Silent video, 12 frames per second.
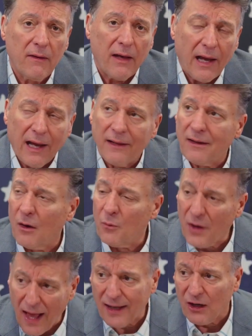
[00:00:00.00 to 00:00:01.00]
And
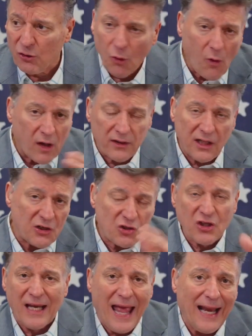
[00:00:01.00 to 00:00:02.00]
we're not going to do all of these
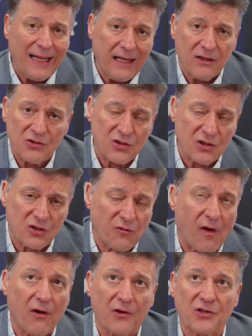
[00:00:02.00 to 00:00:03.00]
shenanigans as
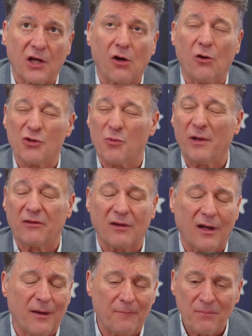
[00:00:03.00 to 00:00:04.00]
far as it goes with,
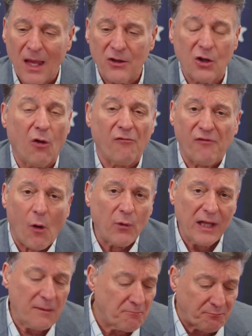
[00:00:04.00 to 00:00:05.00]

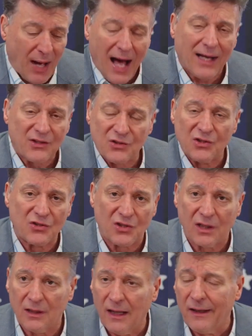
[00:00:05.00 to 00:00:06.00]
voting boxes
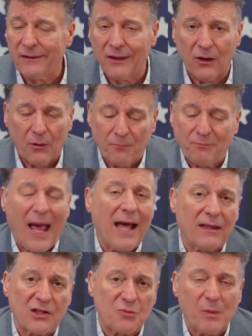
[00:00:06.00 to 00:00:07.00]
and,
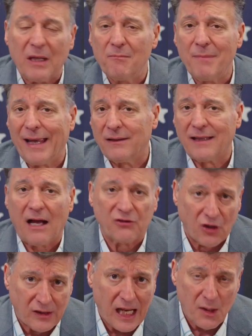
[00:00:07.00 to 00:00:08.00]
ballots being mailed
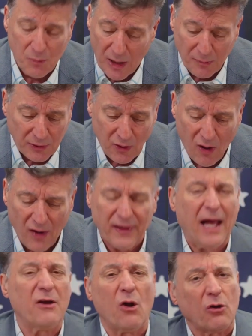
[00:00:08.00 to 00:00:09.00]
out to dead people and all
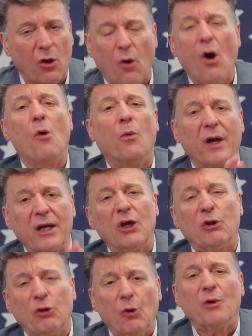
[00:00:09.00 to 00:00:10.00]
that. No, we're going
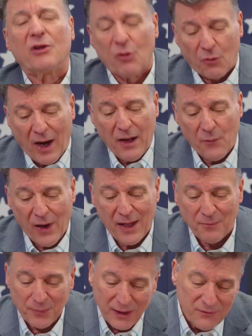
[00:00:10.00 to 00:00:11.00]
to do it the right way.
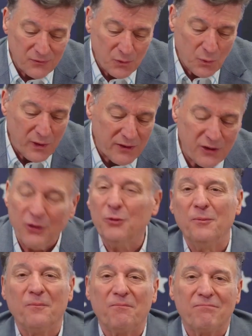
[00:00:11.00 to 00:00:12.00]
But will
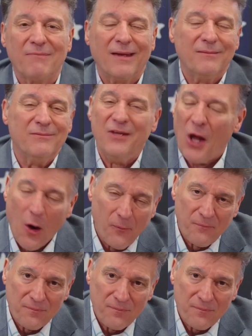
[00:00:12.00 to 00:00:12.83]
you? No.